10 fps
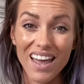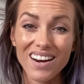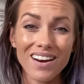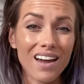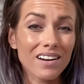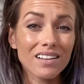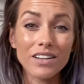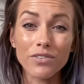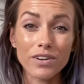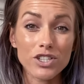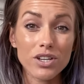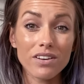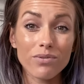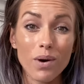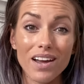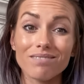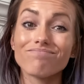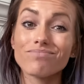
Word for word: and an unclear vision of what